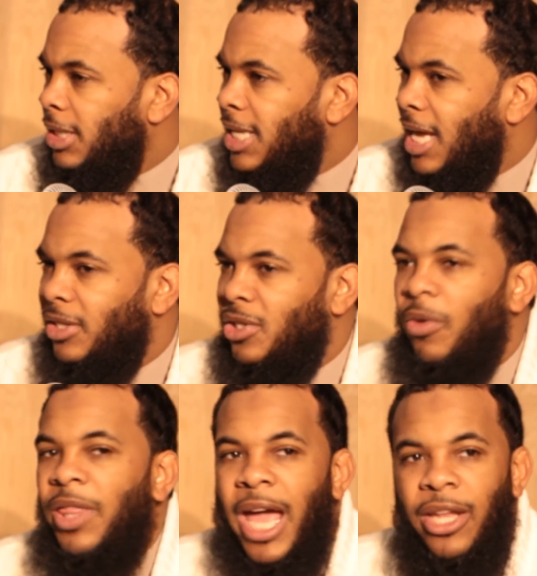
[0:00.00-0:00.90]
That
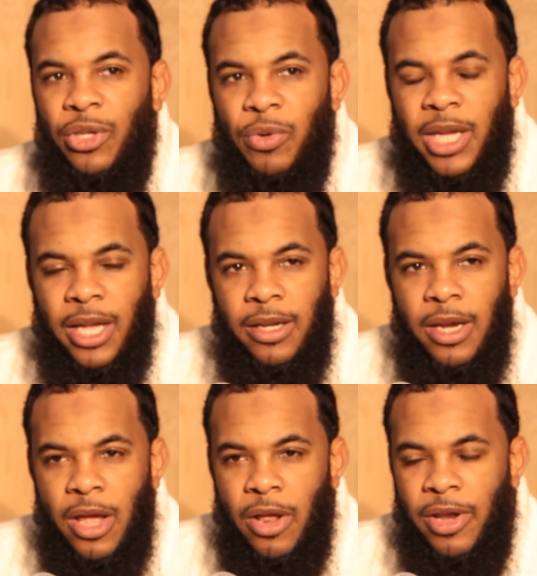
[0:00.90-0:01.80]
so that you can
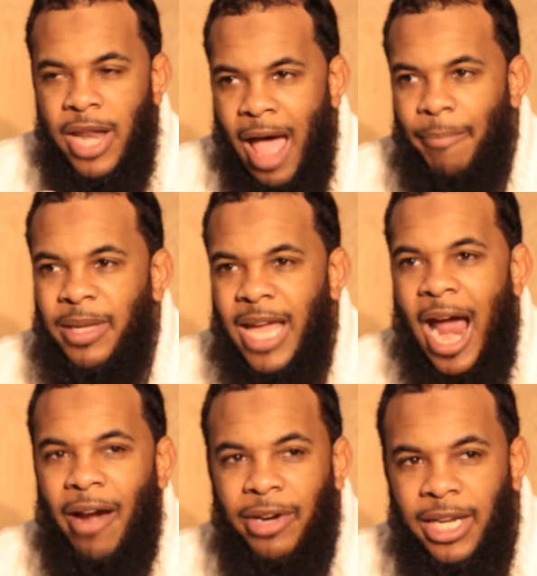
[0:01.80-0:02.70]
not be
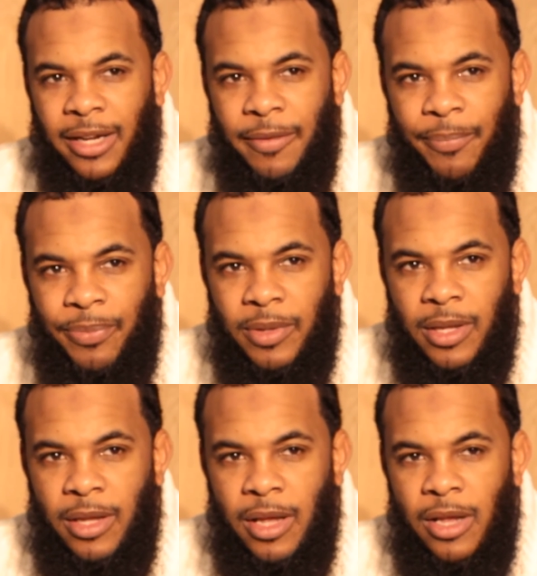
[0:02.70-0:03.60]
arrogant
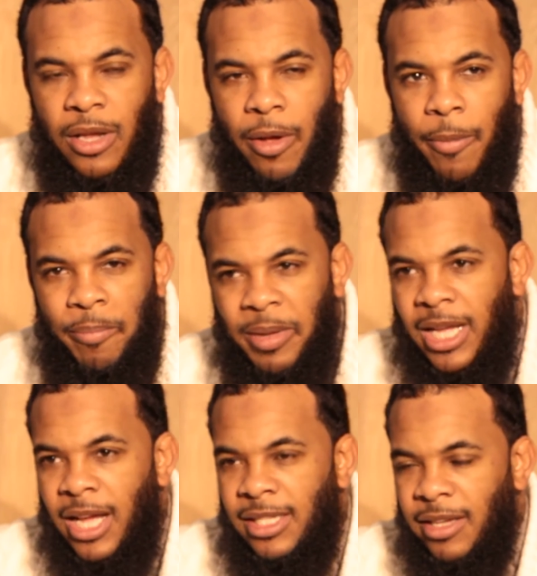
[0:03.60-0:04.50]

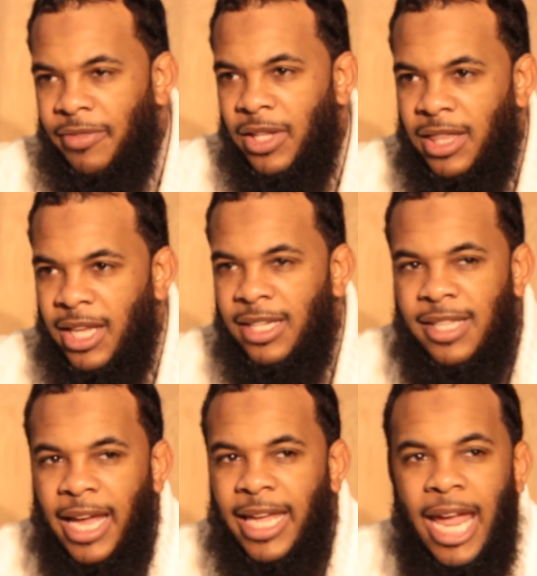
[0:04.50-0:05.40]
because of the things
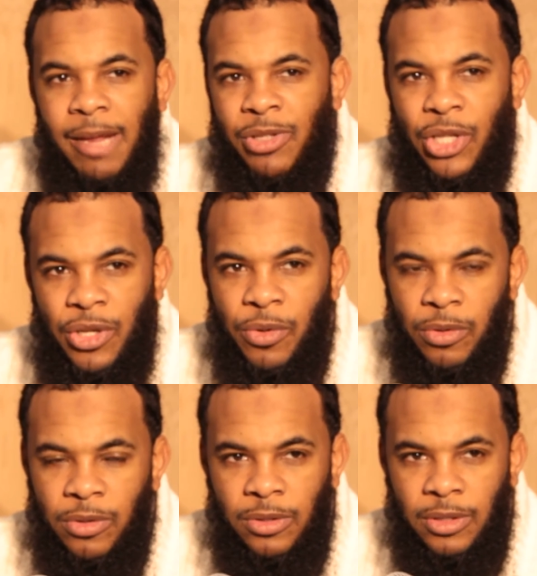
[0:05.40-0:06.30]
that came to you,
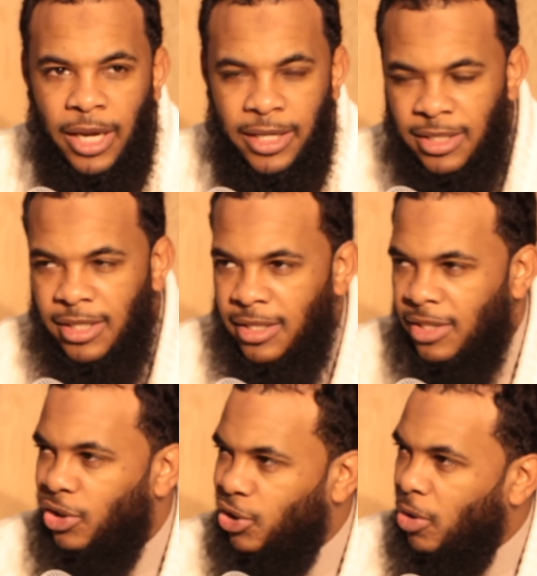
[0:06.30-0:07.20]
and this
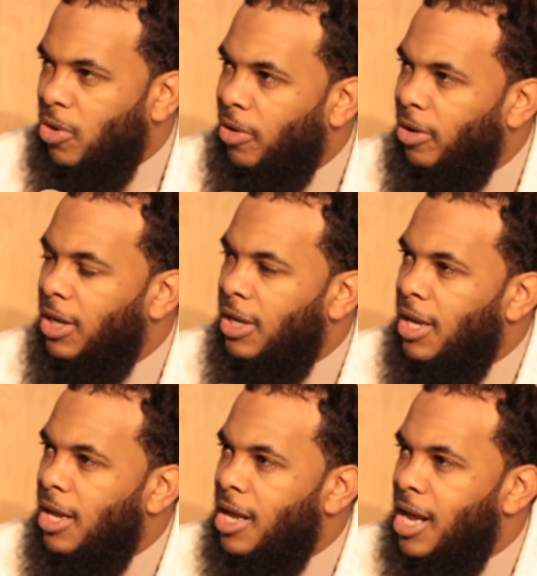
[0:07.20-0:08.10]
is shukr,
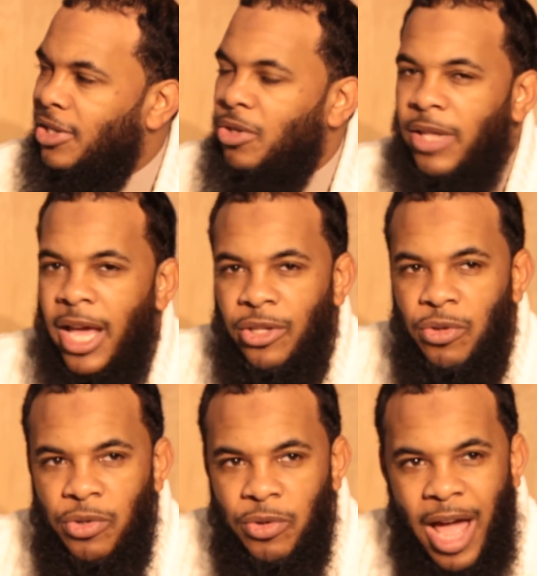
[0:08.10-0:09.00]
and so that
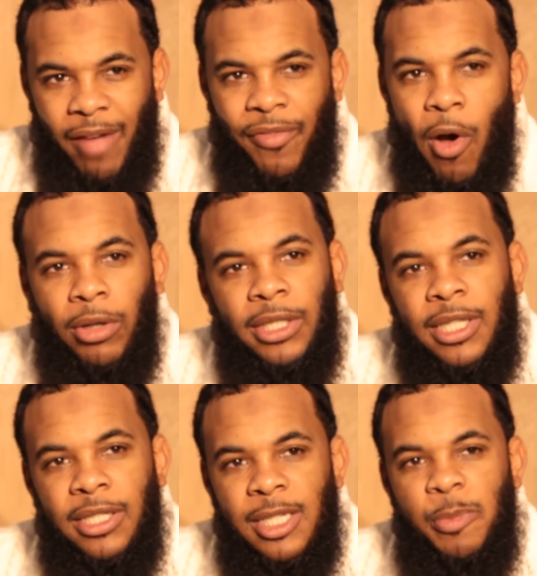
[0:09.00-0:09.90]
you do not fall
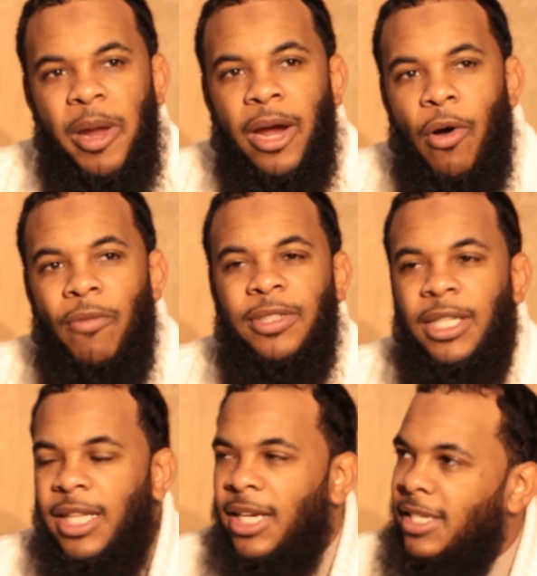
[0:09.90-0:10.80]
into despair over
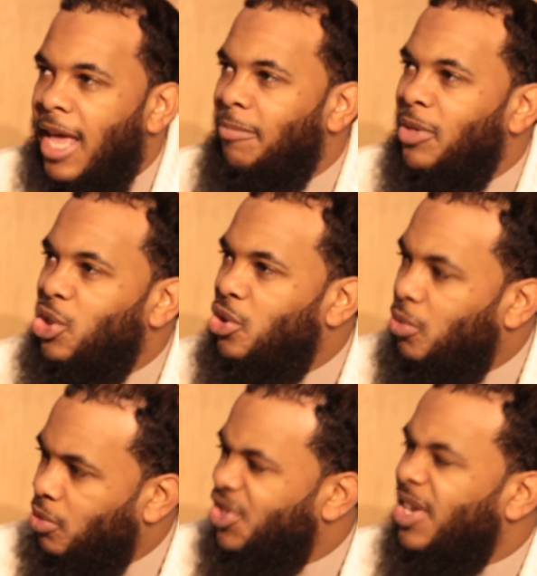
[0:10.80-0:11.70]
the things that missed
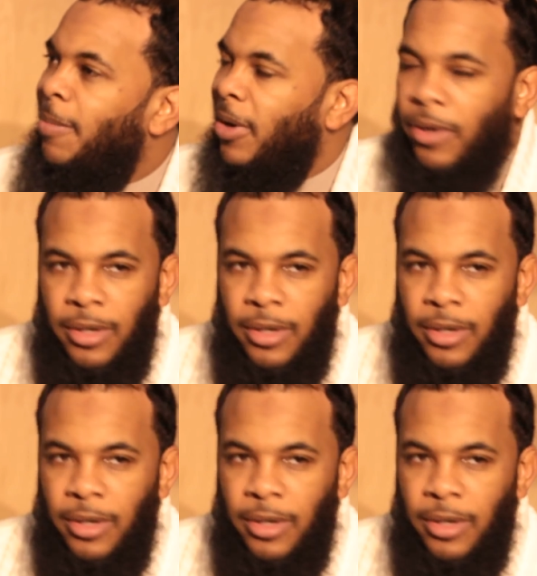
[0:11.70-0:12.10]
you. Sabr.